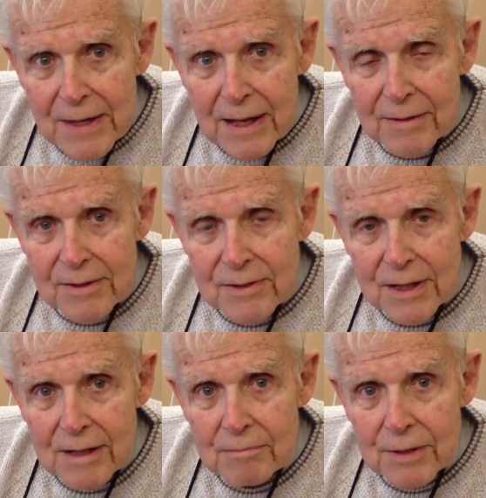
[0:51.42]
at the
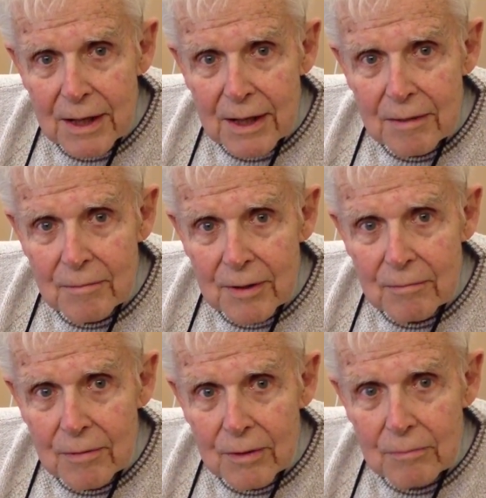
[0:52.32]
same time that
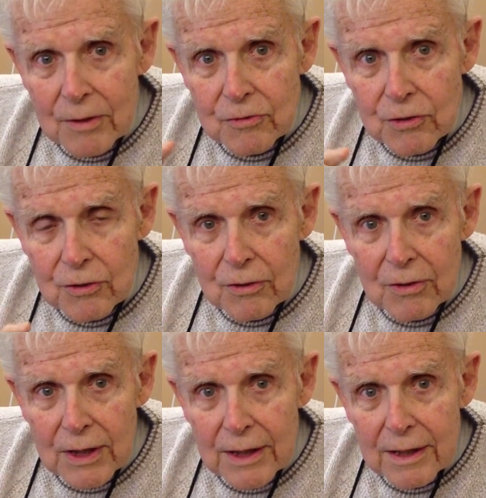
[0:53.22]
we're
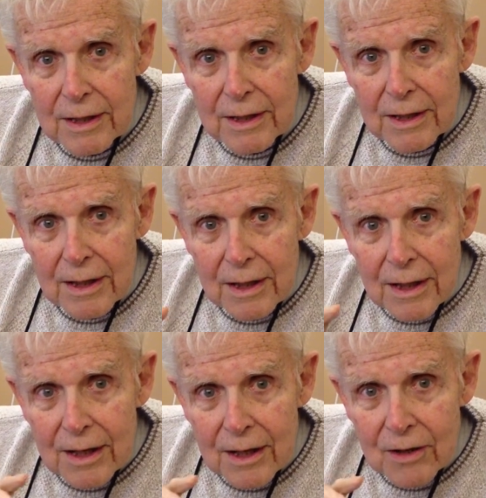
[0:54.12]
maturing
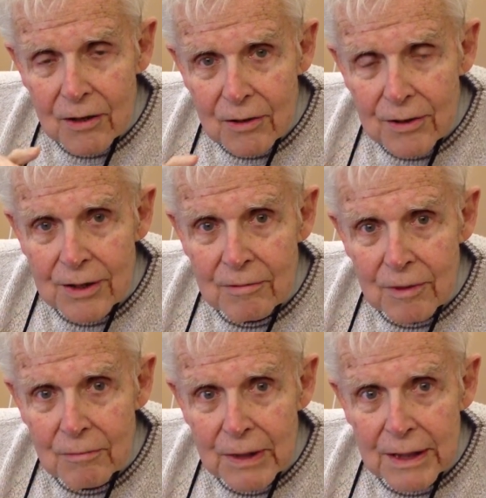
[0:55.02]
and learning
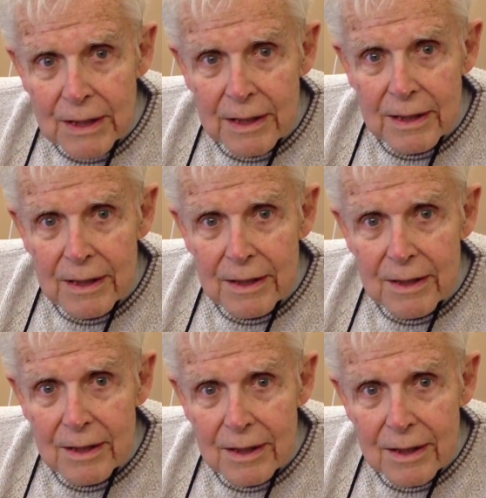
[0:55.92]
what we need
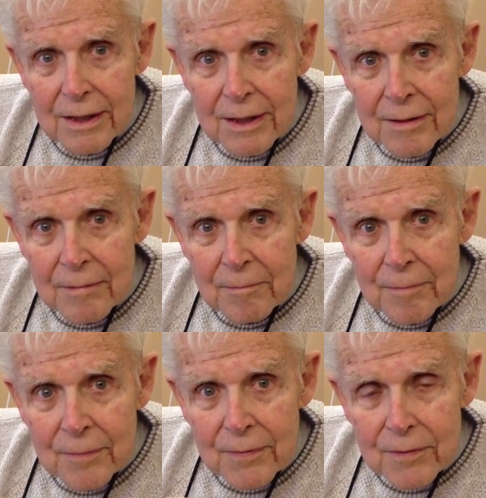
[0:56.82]

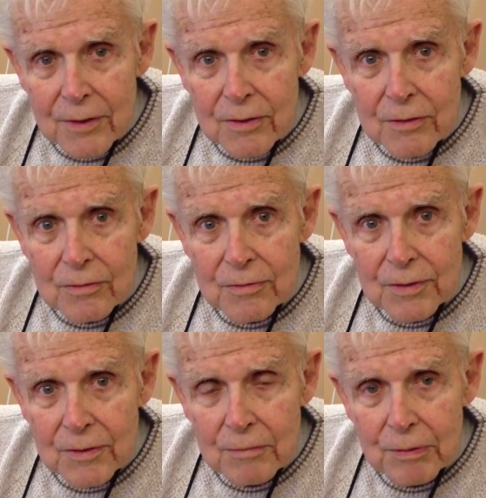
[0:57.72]
to use
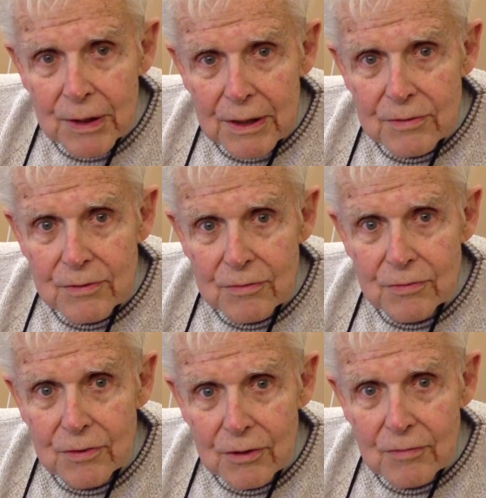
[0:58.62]
in the place of
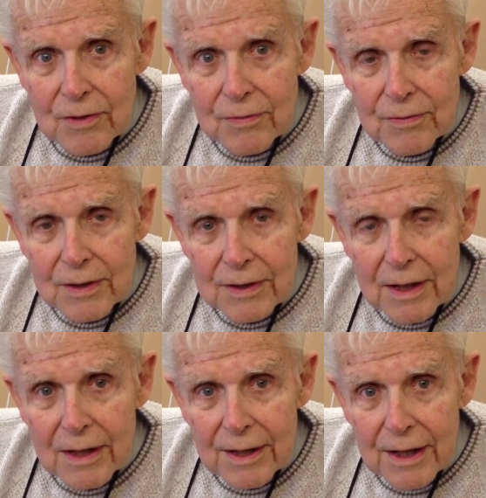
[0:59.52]
service that
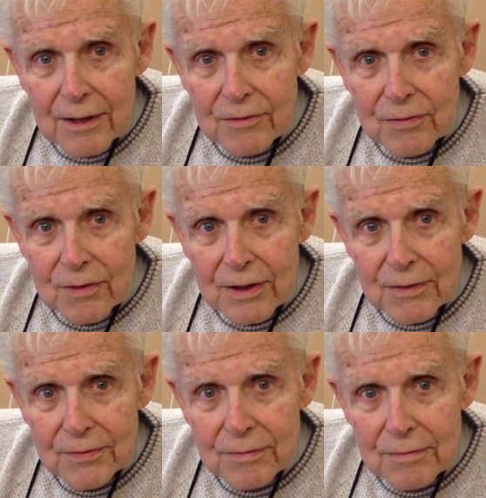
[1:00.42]
God has for
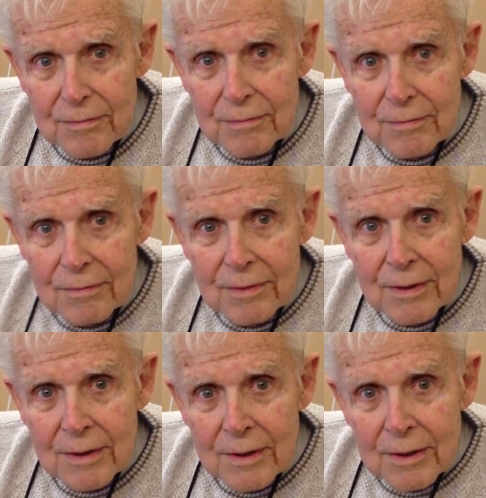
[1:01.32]
us.
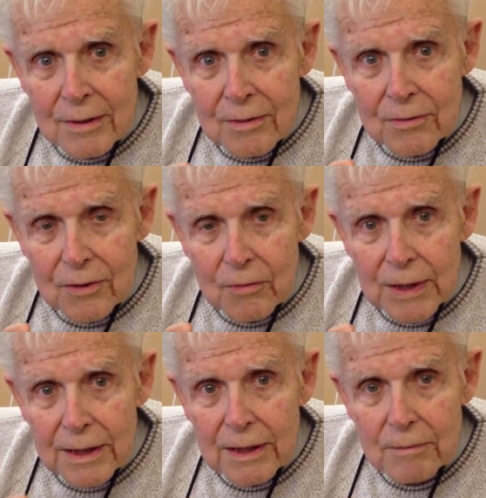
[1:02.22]
So we
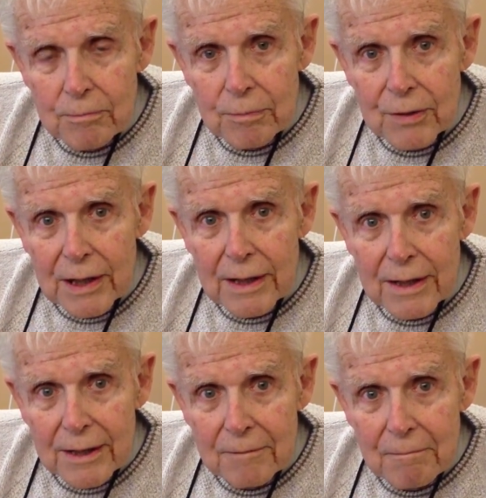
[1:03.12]
keep praying